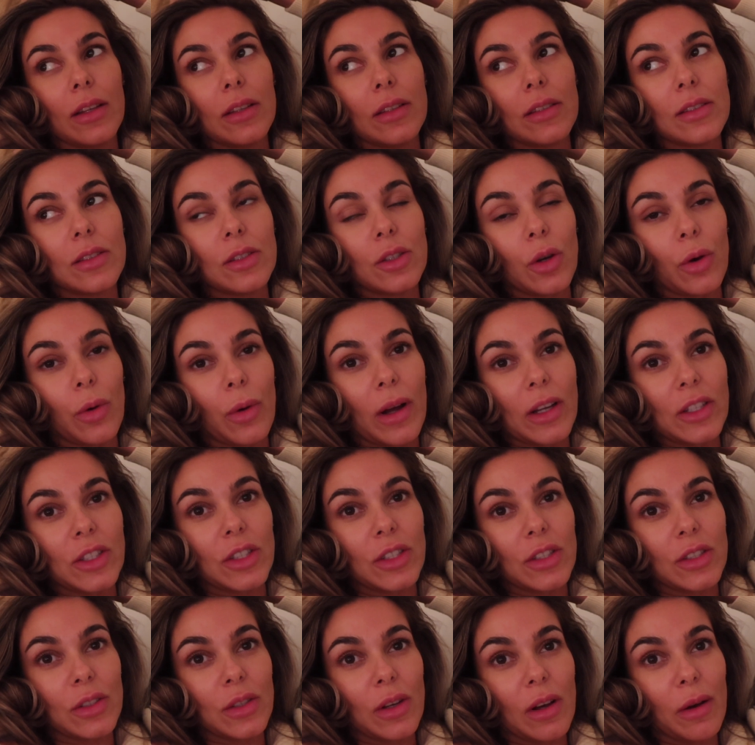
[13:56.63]
So I
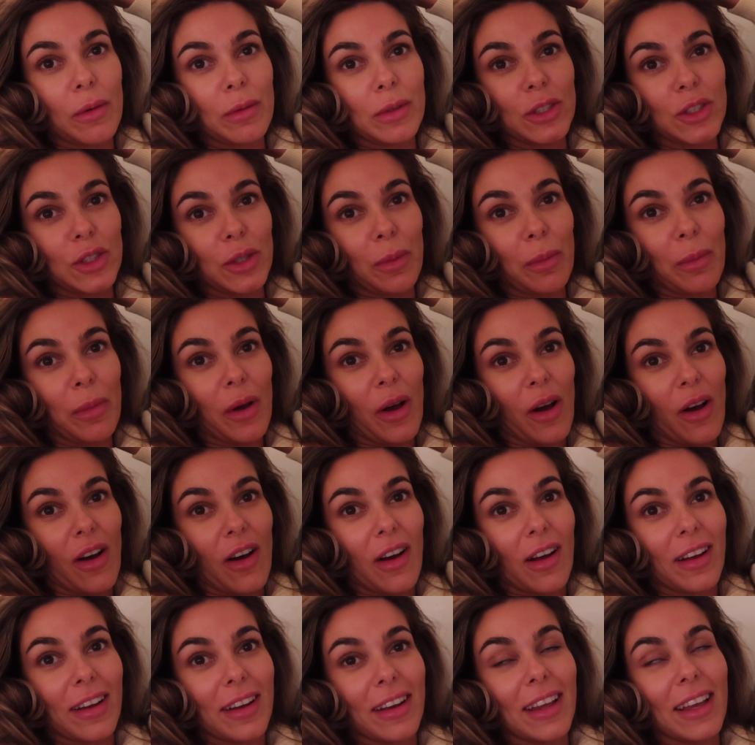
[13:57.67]
just thought I would jump
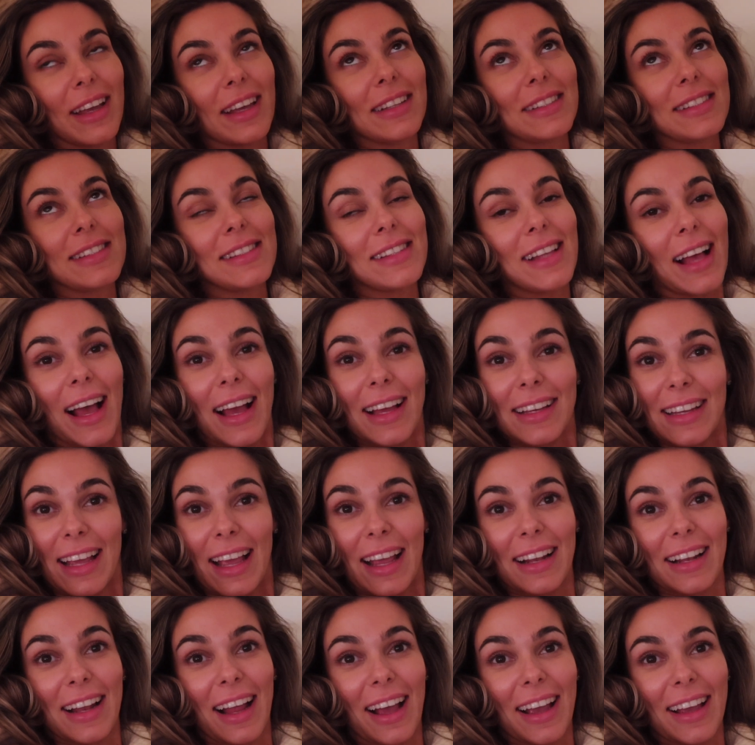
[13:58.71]
on. It's
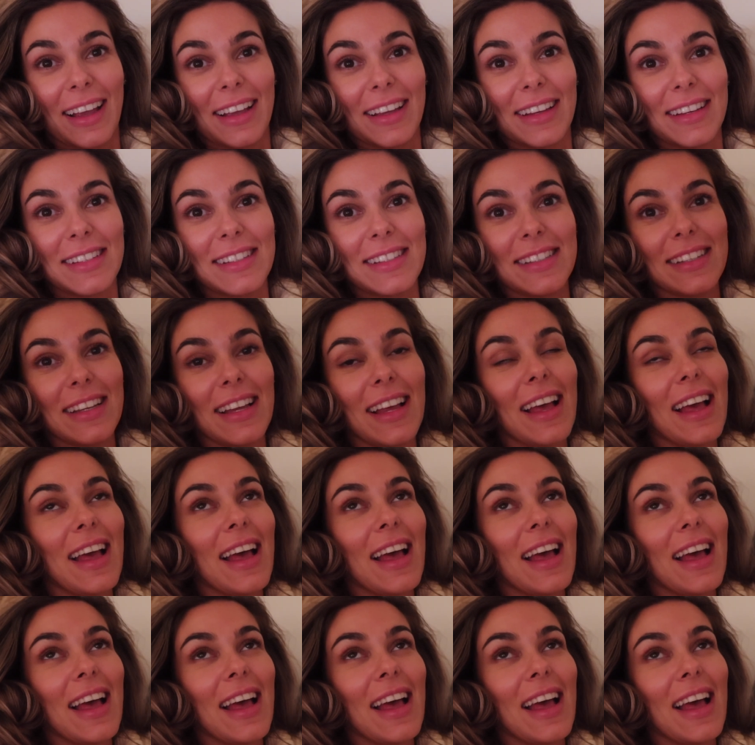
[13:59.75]
Saturday night.